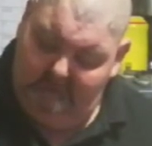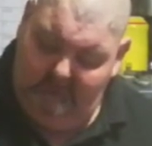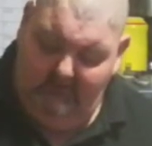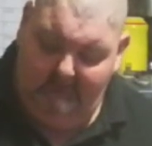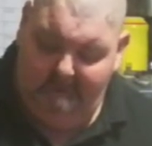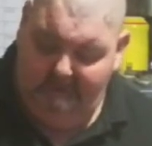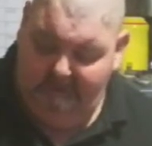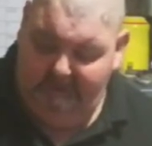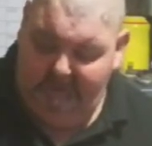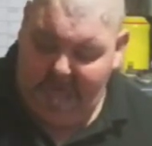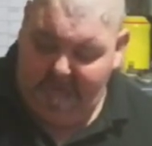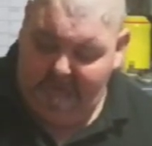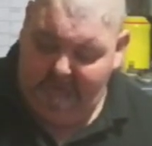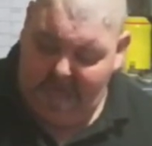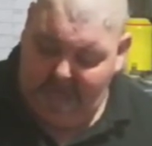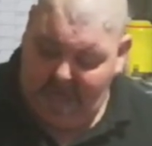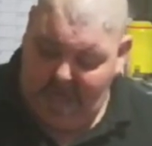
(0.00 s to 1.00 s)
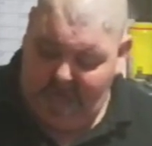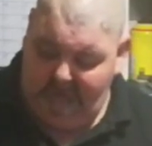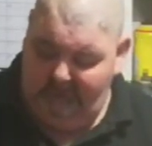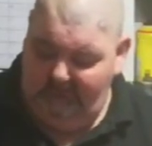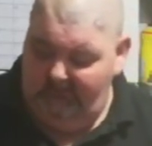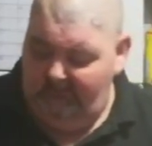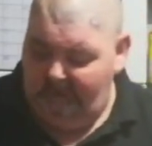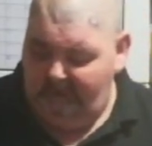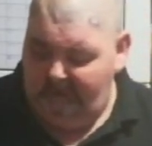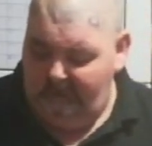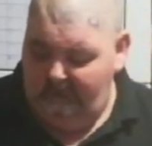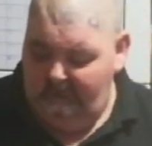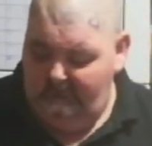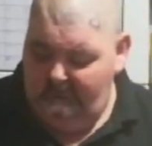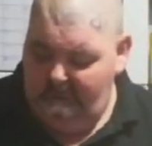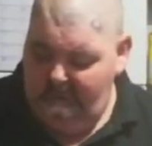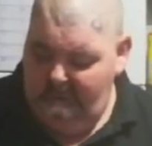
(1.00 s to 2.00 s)
would fit just like that. So
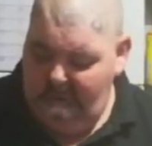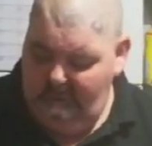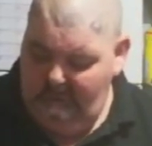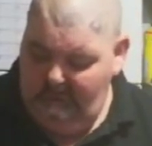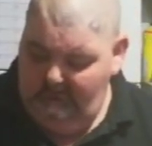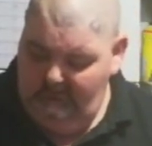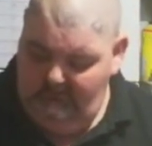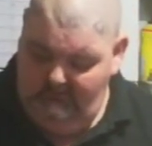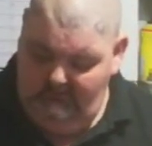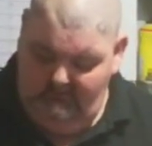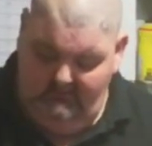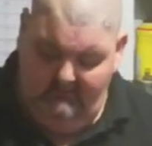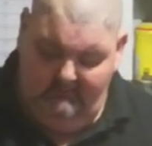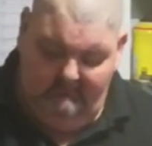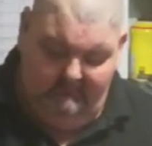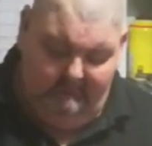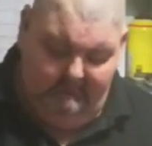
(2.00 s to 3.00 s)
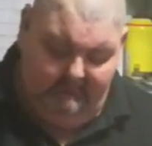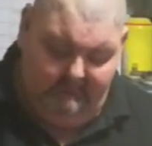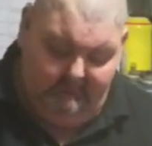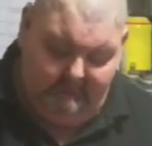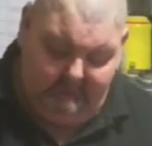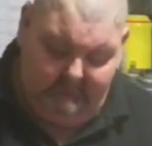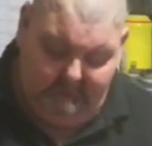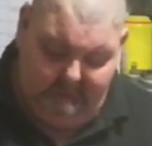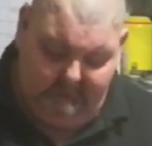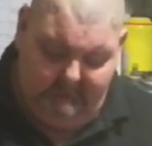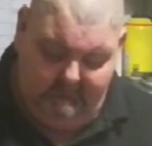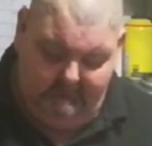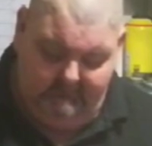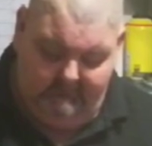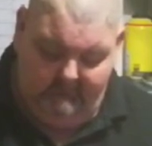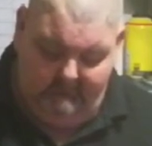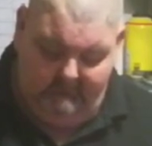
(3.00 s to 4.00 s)
let's just get
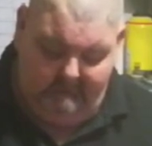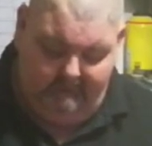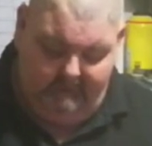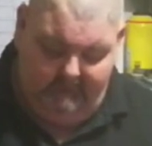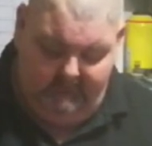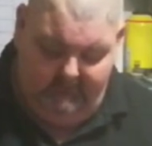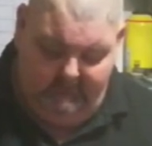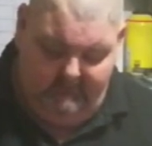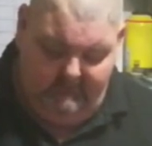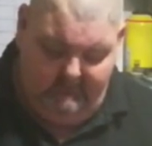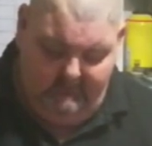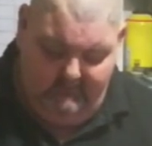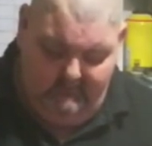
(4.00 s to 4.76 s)
this over here.